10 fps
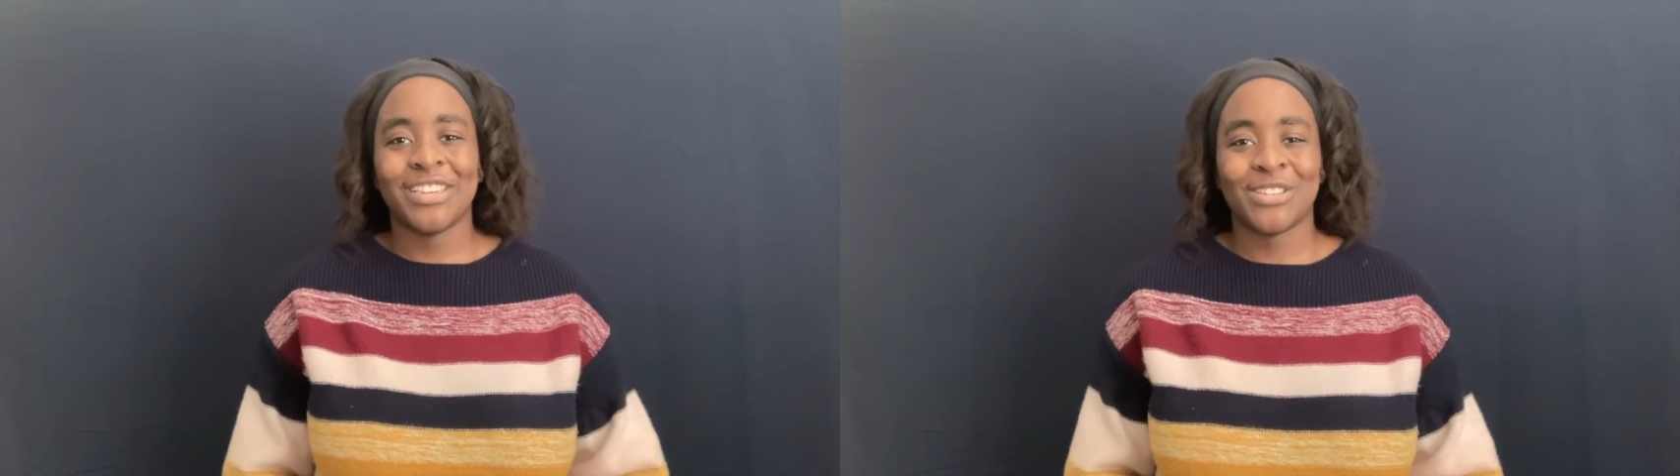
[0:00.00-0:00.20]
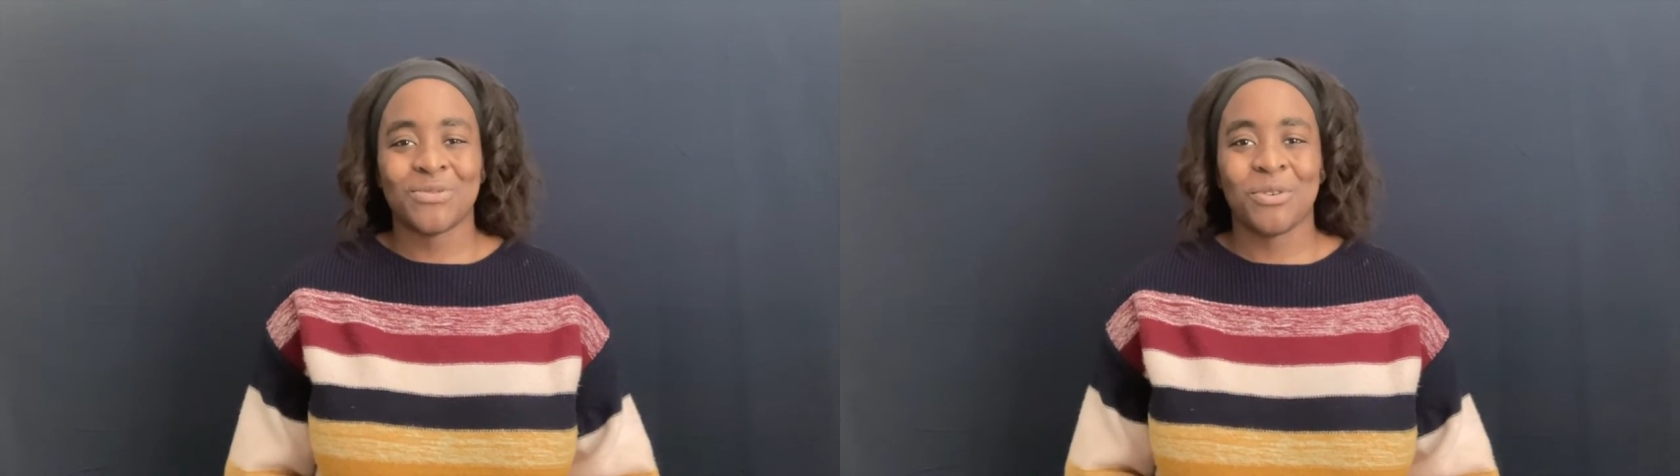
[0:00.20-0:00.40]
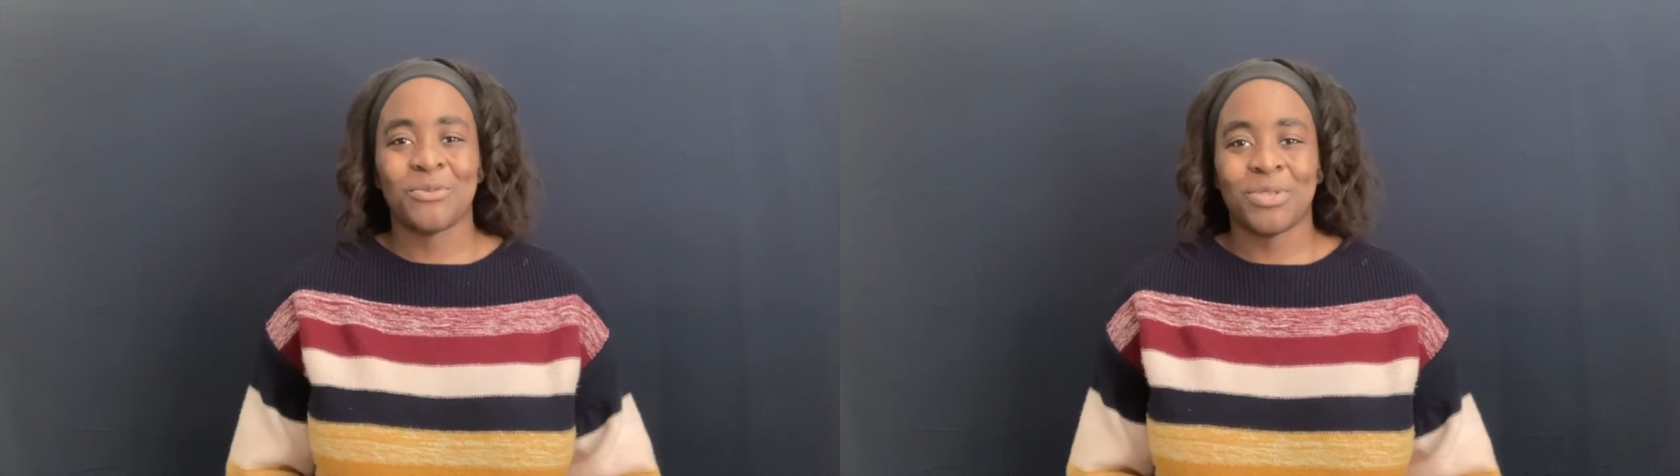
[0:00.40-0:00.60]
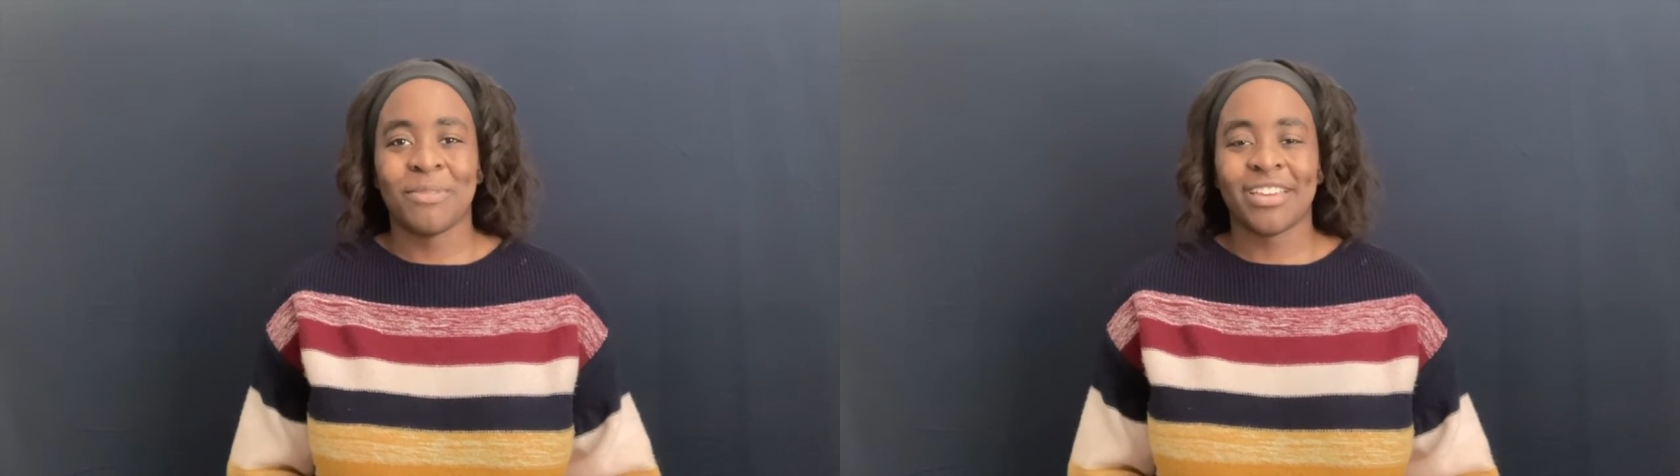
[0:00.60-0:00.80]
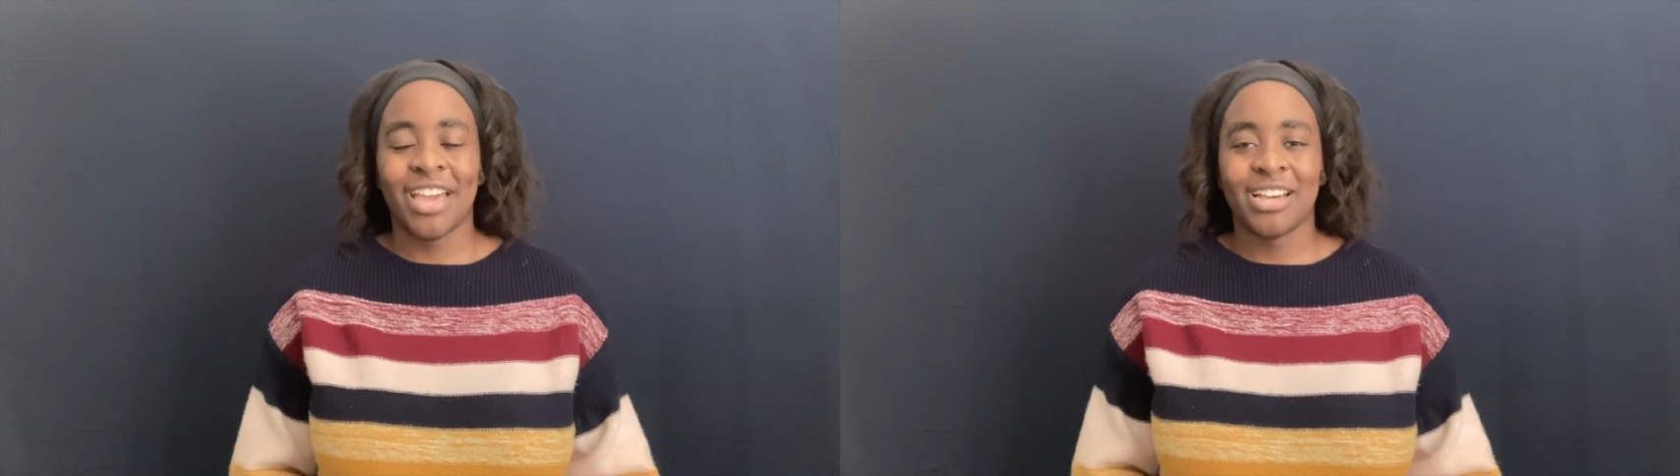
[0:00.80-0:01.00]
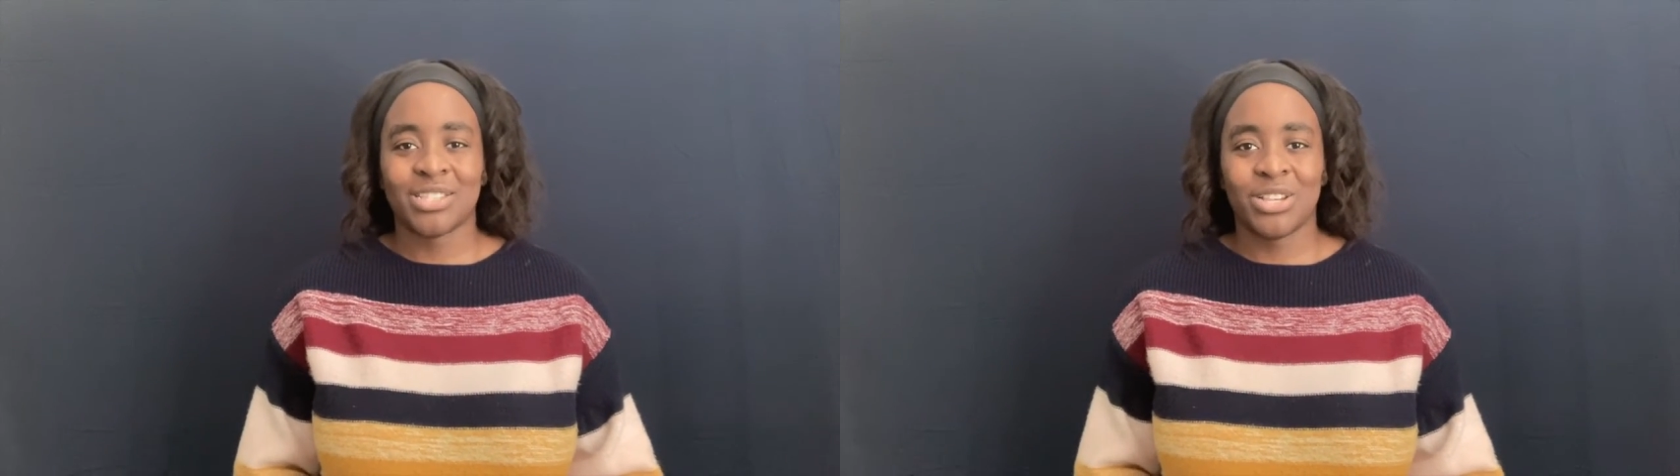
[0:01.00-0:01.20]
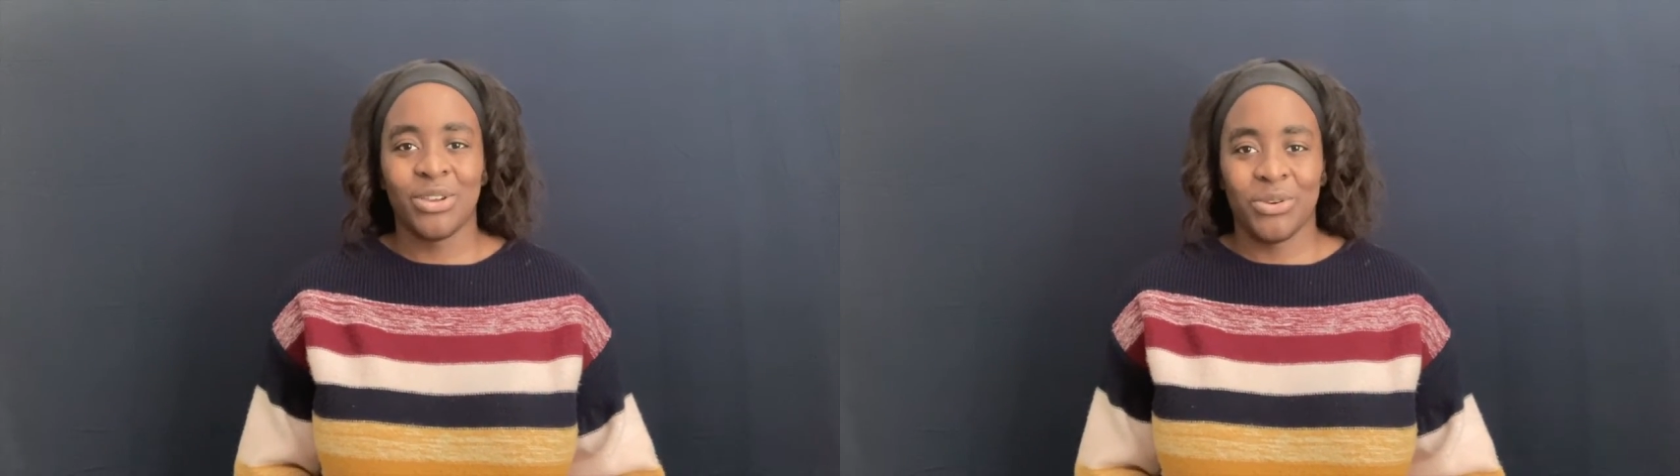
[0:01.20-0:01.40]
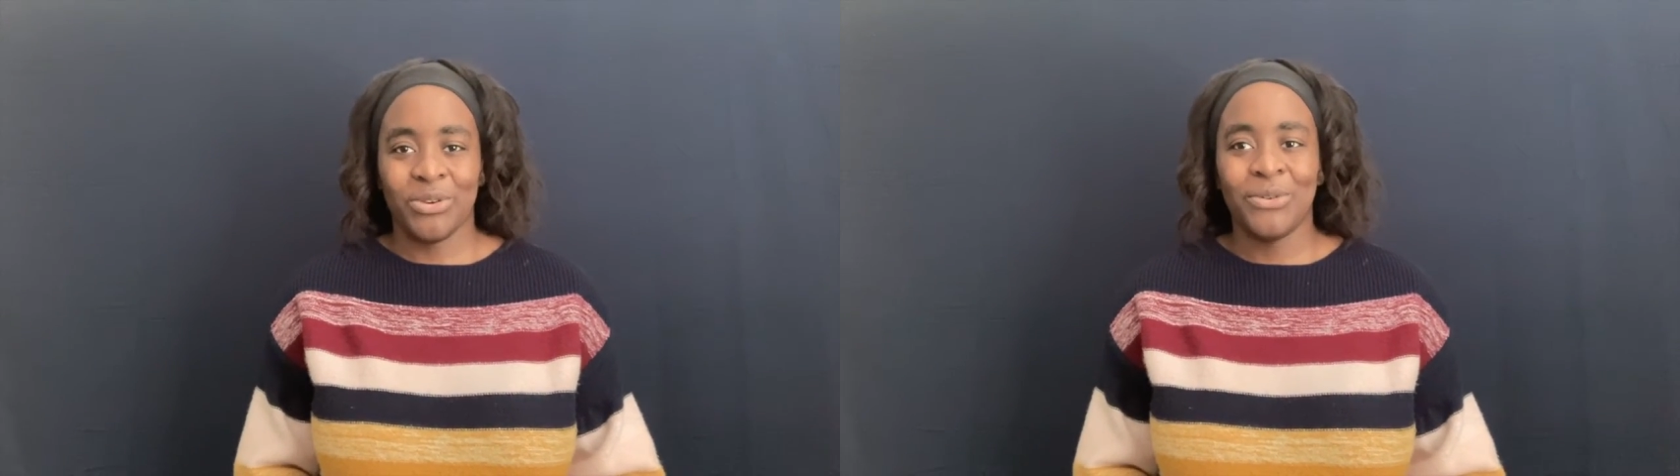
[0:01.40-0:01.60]
getting to work with my cast
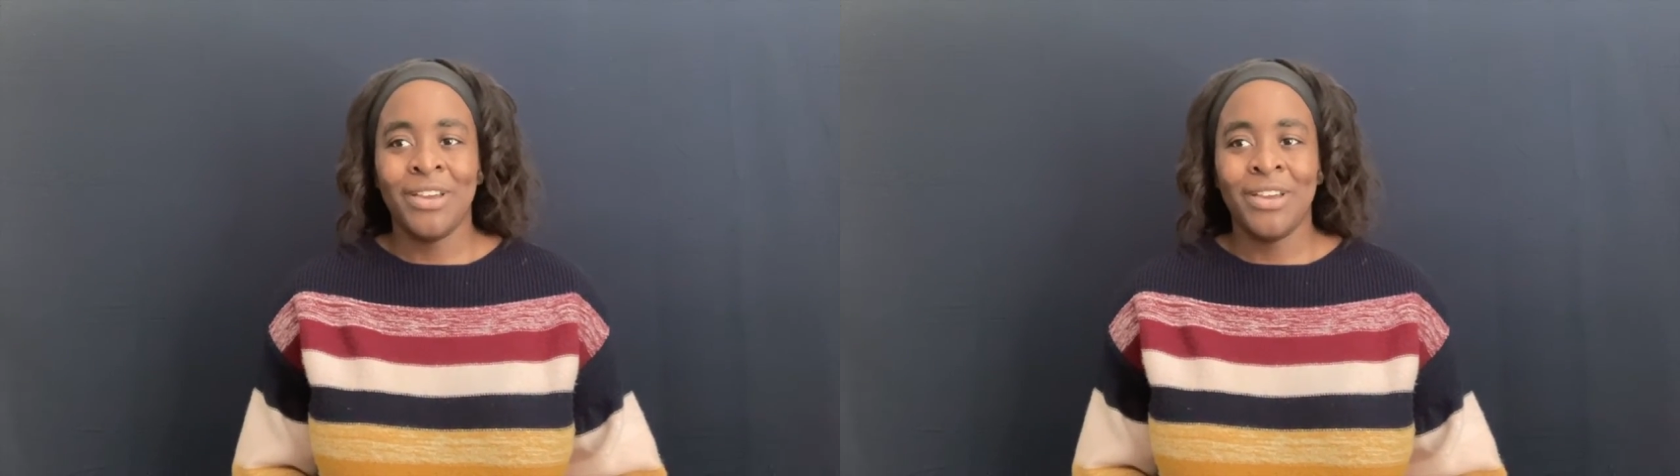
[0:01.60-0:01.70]
and crew.